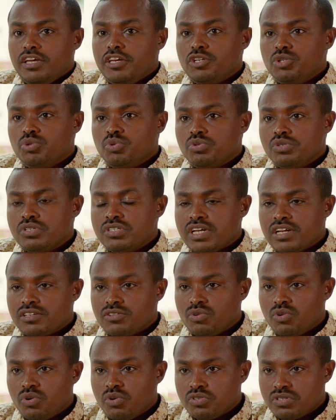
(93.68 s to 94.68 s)
Issues
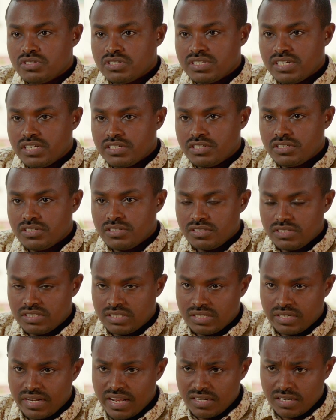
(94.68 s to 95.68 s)
that caused such
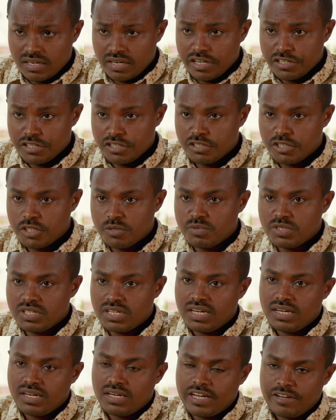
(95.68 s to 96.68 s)
strained relationships
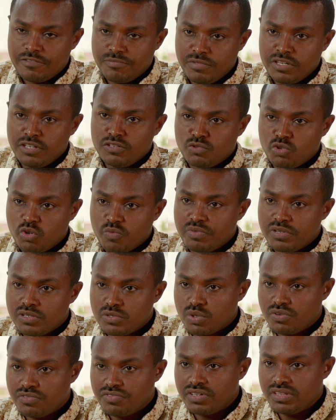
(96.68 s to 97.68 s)
have been
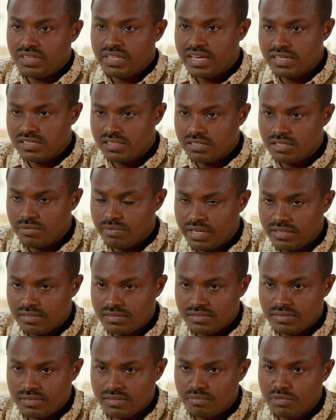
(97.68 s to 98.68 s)
topics of intense
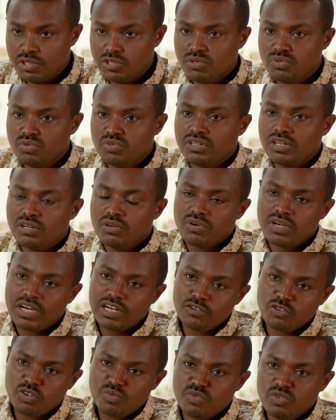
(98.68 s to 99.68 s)
debate between the
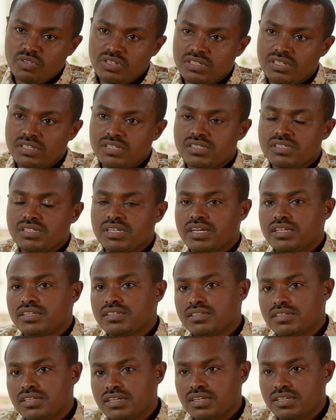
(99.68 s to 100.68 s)
local communities
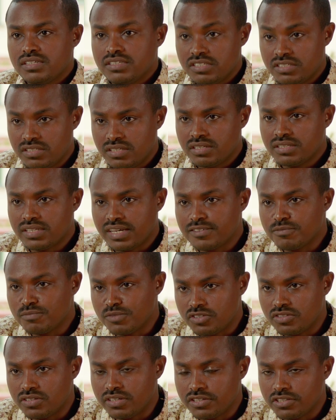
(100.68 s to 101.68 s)
and the district
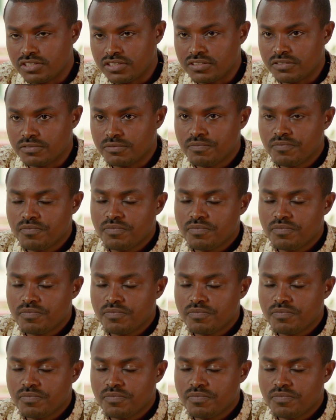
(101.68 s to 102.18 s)
administration.